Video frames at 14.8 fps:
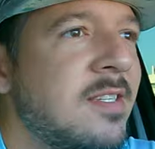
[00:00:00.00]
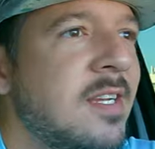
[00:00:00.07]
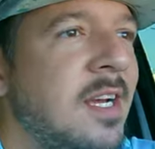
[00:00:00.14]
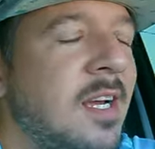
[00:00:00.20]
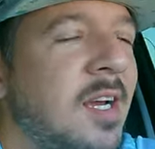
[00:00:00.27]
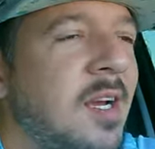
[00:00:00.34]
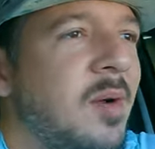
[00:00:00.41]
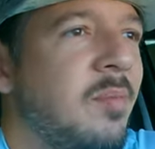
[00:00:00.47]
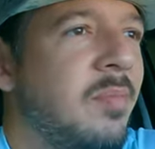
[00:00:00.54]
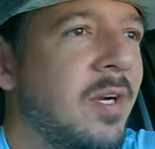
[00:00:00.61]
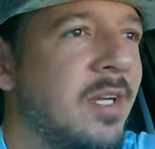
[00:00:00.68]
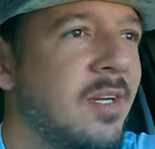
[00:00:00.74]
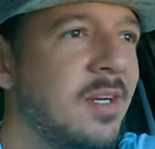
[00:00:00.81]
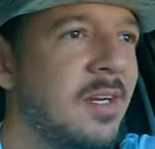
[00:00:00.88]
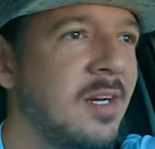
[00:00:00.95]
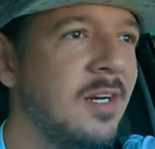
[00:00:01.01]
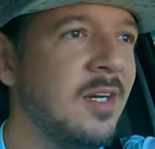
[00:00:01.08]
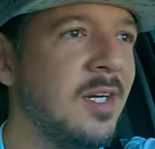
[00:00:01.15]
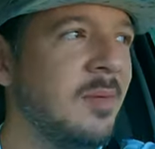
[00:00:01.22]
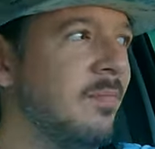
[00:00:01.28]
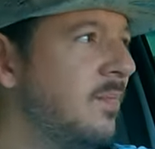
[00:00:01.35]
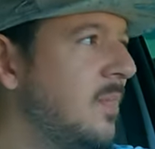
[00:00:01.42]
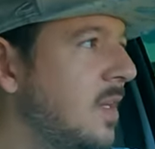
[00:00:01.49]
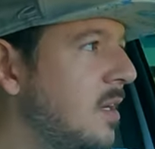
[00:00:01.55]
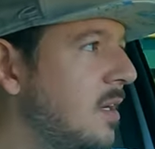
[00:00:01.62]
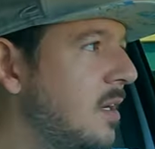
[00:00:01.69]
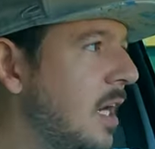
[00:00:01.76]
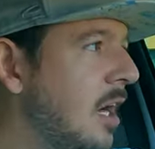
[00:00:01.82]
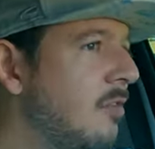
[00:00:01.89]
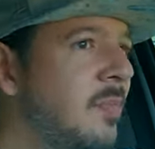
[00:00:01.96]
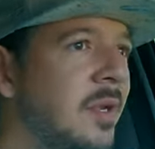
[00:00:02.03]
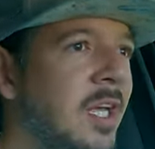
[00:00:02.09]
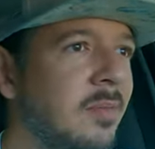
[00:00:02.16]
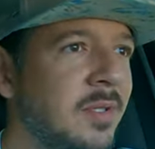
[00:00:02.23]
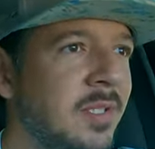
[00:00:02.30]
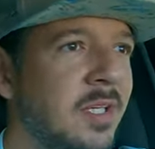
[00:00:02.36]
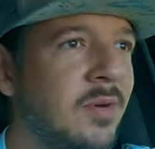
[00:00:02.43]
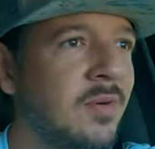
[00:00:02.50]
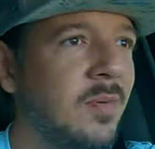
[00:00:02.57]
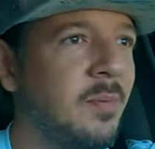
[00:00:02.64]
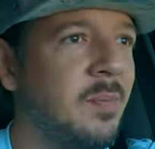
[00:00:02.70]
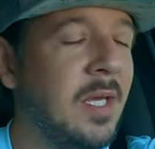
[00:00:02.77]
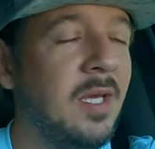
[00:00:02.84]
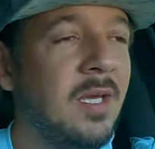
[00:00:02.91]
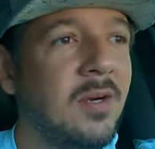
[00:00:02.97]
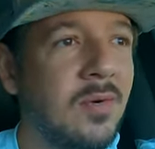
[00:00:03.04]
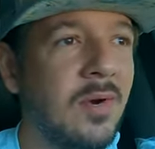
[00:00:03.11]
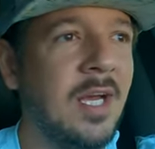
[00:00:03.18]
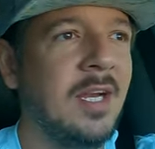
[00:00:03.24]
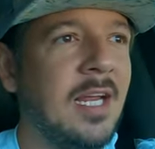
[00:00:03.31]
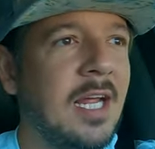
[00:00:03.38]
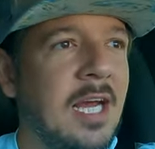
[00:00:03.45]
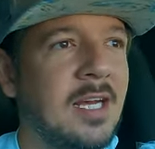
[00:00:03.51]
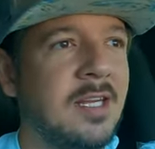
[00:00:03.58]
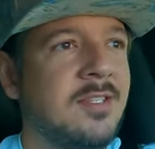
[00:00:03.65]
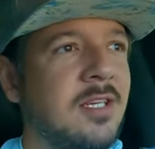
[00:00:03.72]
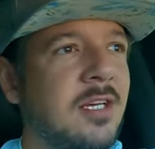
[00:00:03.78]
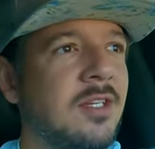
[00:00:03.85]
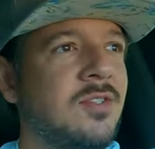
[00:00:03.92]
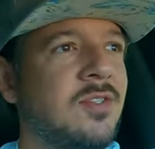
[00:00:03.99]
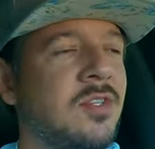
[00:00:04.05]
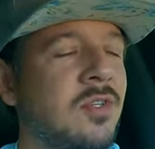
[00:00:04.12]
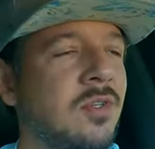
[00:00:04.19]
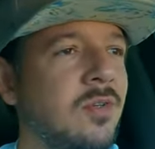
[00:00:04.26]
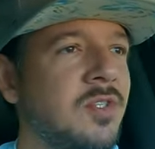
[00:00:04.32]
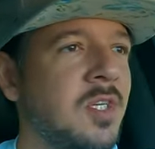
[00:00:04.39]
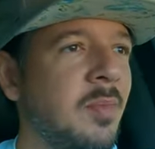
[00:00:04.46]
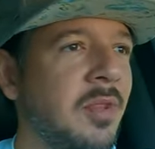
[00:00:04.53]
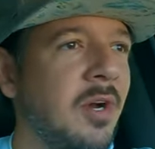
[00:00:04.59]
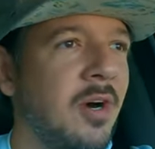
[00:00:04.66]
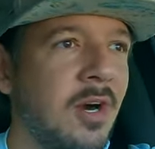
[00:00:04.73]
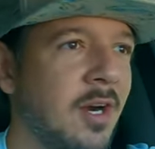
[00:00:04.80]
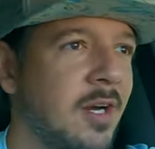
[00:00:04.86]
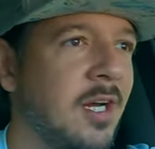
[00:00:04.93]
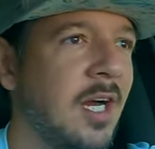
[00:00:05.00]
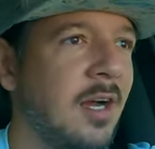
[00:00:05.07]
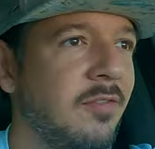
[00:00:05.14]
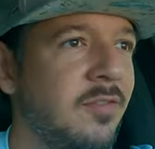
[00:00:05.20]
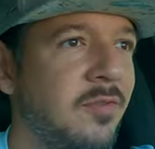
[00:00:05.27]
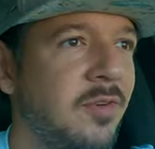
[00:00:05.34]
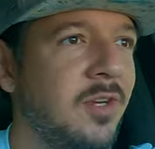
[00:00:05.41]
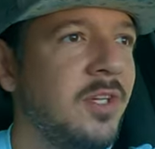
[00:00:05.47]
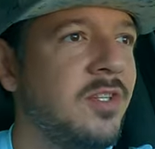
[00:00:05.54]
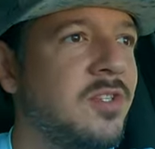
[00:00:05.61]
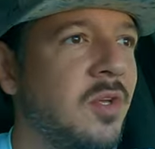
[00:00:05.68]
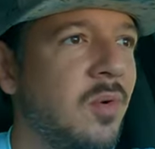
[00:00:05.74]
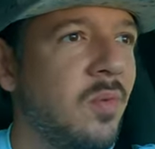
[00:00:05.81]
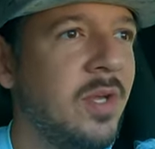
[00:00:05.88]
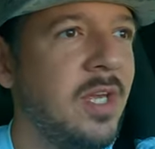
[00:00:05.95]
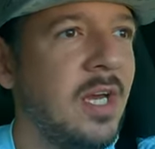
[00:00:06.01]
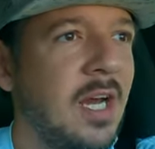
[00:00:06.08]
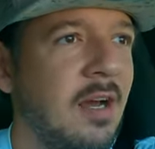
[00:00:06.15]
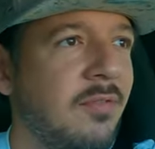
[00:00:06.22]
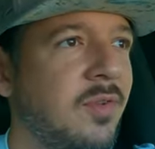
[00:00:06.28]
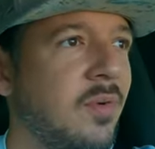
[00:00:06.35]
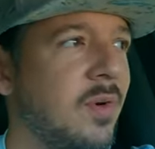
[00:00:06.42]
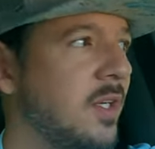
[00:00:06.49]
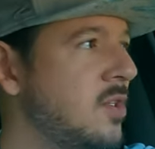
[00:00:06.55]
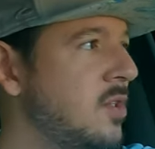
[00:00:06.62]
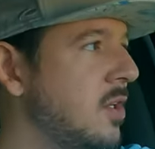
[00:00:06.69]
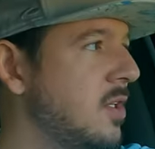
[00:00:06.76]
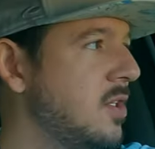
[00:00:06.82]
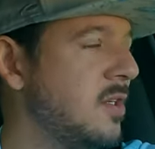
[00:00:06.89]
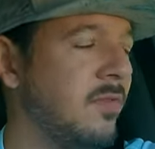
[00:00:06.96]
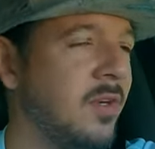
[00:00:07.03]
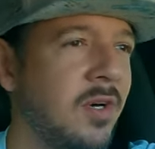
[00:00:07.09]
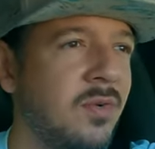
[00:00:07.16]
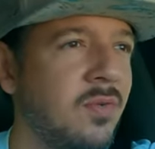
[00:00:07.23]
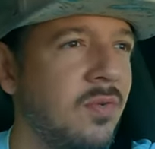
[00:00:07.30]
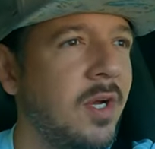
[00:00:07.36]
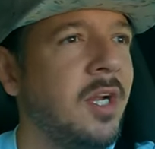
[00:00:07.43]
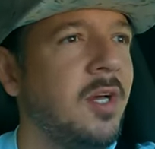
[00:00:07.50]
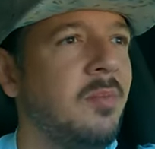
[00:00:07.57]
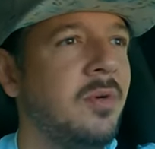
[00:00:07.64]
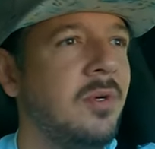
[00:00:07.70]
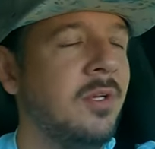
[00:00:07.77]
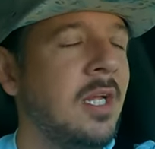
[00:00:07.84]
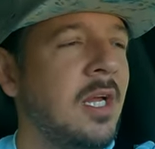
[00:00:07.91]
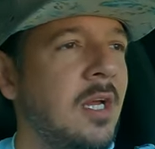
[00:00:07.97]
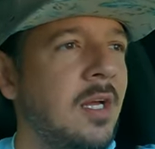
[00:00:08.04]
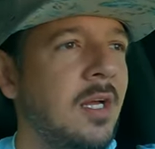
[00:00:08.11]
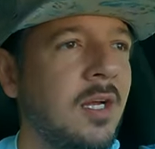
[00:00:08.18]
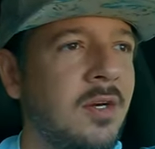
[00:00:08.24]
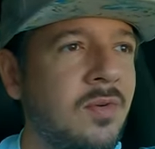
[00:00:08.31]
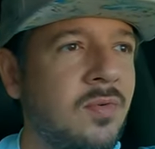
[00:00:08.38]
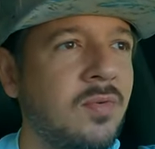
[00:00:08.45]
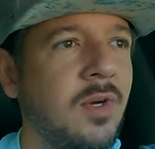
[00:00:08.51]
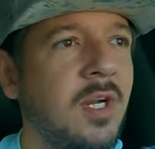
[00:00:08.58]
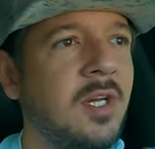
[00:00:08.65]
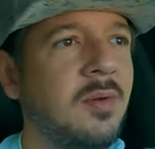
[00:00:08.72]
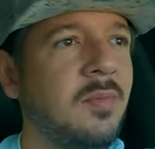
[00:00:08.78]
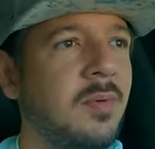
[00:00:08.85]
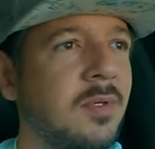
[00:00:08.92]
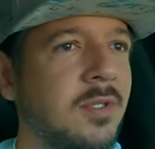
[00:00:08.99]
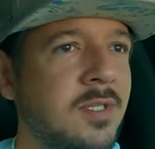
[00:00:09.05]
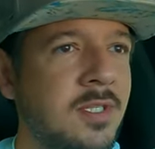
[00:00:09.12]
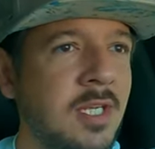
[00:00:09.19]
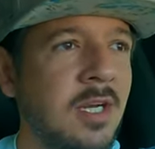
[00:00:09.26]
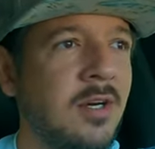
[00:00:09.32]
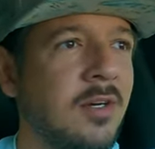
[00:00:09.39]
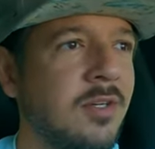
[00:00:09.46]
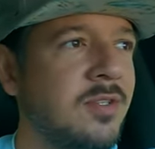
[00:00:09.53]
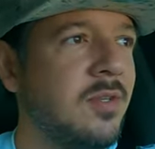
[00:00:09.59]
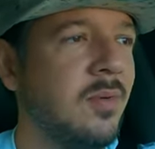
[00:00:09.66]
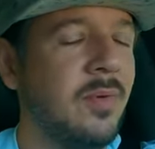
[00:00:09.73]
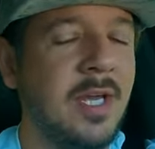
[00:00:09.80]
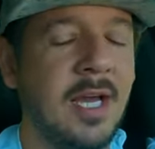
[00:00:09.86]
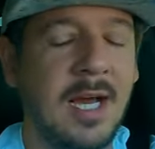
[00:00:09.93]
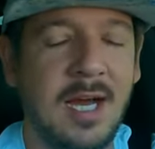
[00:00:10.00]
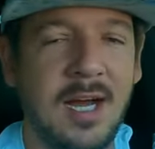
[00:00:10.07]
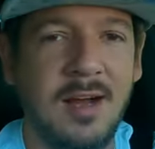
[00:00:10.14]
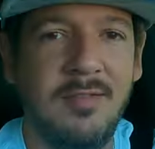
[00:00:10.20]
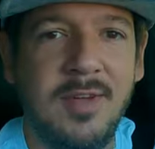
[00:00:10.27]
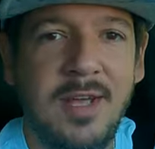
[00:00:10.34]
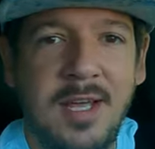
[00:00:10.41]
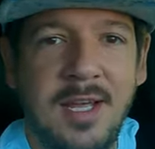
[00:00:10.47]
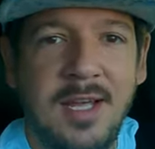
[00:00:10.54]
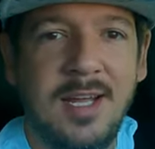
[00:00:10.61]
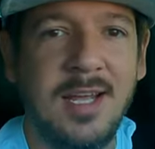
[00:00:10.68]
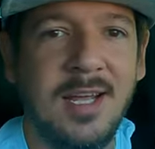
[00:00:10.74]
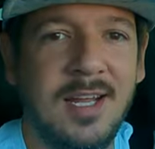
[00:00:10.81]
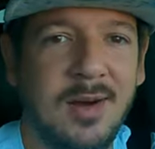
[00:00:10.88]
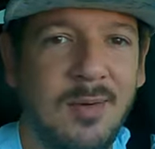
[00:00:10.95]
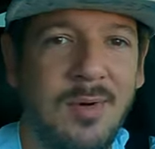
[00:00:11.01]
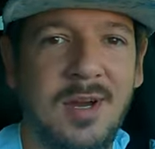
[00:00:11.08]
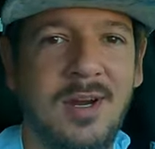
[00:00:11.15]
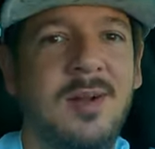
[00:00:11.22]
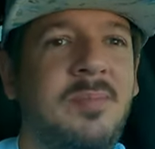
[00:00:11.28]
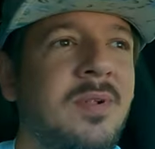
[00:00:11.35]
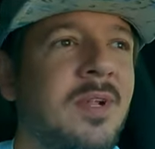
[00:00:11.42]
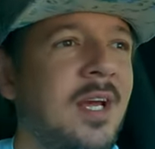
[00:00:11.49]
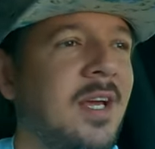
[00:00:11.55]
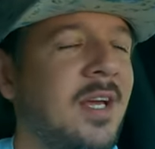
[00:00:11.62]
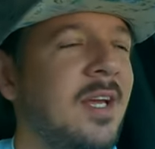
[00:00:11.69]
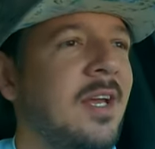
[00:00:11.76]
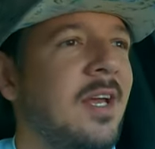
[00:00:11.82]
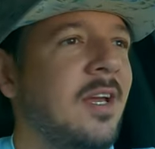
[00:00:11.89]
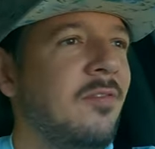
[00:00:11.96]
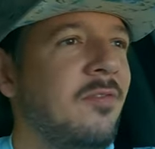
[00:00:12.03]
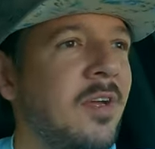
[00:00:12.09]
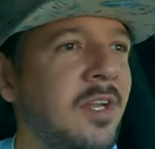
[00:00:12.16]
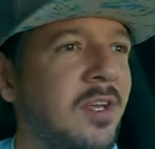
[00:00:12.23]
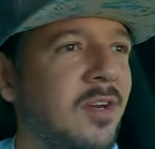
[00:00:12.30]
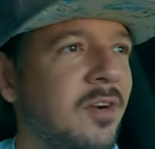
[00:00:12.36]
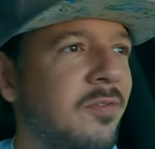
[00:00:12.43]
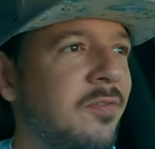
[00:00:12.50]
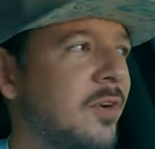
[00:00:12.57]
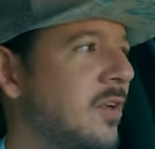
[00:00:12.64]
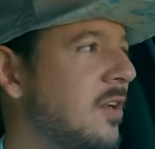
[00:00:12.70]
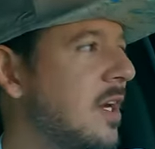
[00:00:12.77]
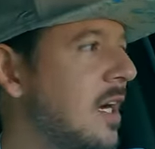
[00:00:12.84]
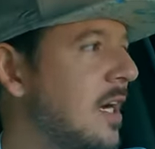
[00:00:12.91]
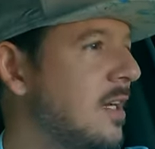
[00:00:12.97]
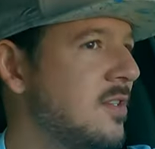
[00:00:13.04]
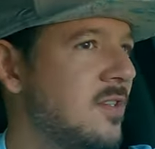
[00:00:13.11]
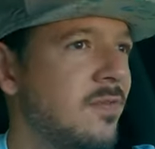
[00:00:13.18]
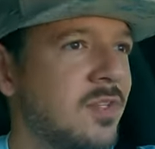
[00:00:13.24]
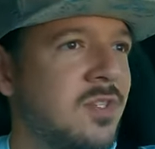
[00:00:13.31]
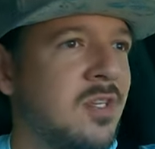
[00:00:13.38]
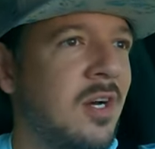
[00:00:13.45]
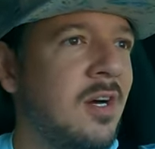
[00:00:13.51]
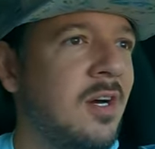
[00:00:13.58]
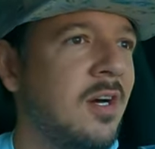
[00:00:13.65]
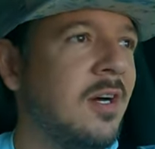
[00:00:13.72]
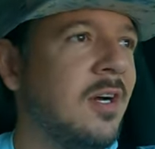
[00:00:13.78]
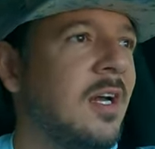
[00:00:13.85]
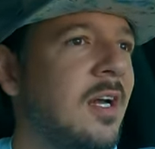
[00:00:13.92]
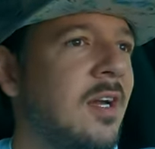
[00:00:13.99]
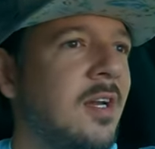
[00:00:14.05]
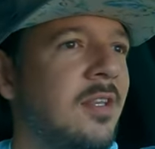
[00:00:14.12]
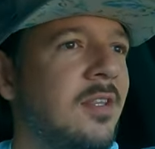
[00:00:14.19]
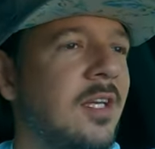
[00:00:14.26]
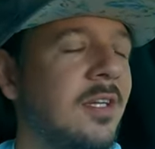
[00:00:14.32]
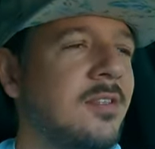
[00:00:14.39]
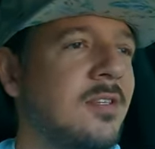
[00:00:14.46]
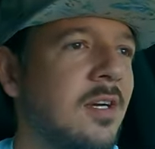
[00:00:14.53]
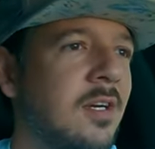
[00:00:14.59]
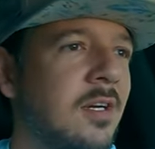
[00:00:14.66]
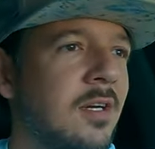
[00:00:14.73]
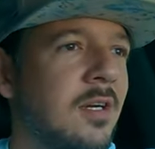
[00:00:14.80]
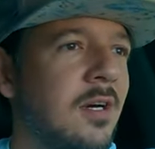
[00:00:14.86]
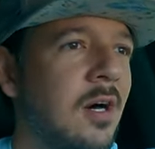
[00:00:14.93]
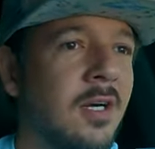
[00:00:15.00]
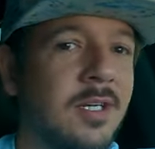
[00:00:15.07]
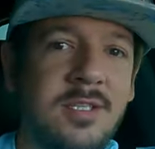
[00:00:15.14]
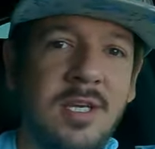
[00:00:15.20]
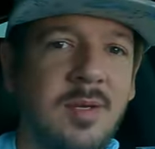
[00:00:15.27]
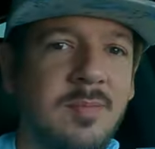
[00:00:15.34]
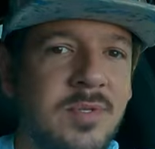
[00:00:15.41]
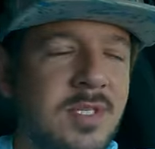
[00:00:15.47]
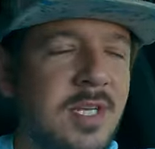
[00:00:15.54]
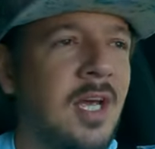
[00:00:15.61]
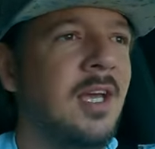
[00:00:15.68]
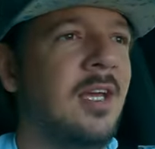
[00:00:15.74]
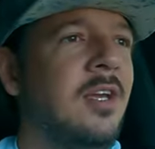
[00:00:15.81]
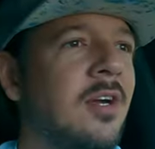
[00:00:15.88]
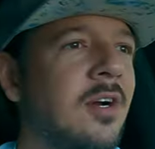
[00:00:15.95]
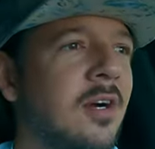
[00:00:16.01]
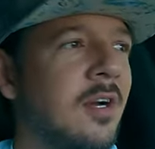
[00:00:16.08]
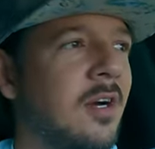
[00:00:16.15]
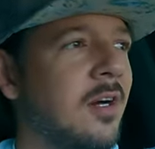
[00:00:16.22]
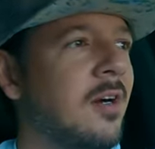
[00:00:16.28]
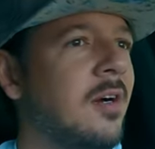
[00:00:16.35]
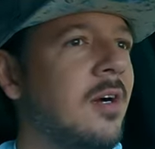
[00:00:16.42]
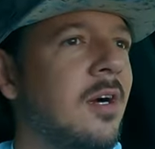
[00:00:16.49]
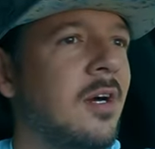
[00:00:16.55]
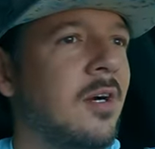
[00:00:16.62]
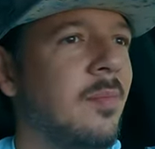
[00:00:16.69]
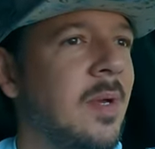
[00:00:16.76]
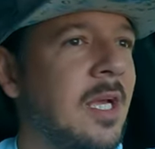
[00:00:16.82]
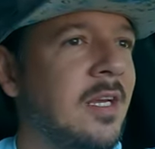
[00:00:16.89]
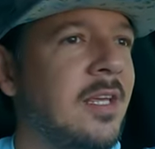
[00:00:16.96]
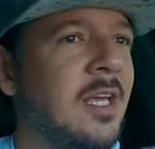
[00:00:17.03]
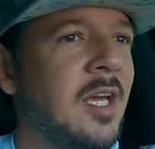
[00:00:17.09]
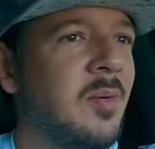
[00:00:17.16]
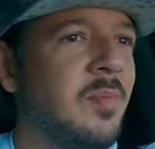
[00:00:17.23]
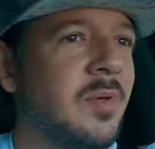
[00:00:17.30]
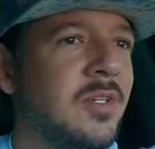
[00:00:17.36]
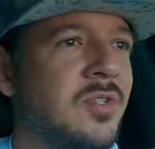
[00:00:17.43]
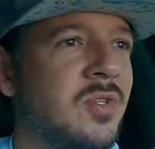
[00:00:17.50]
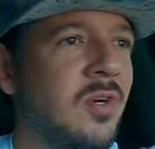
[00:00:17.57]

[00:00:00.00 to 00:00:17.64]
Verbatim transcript: But um, I've been able to be granted access to some of the archived footage that we have through our church of incredible, incredible singers that we have and I wanted to play a video for you guys of a song that uh, our team sang here at our, our main campus.